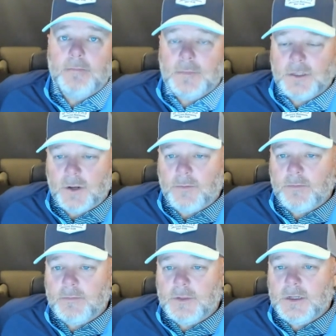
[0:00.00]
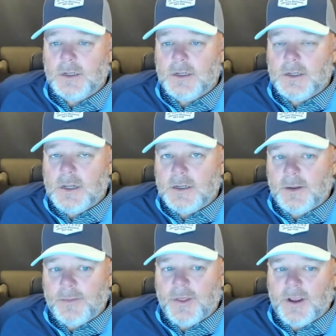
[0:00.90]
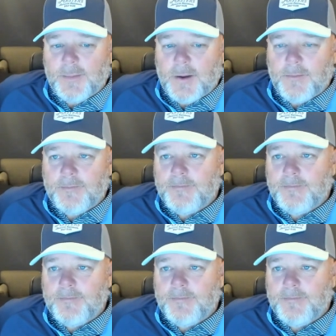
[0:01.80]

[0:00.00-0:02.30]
So, something to think about.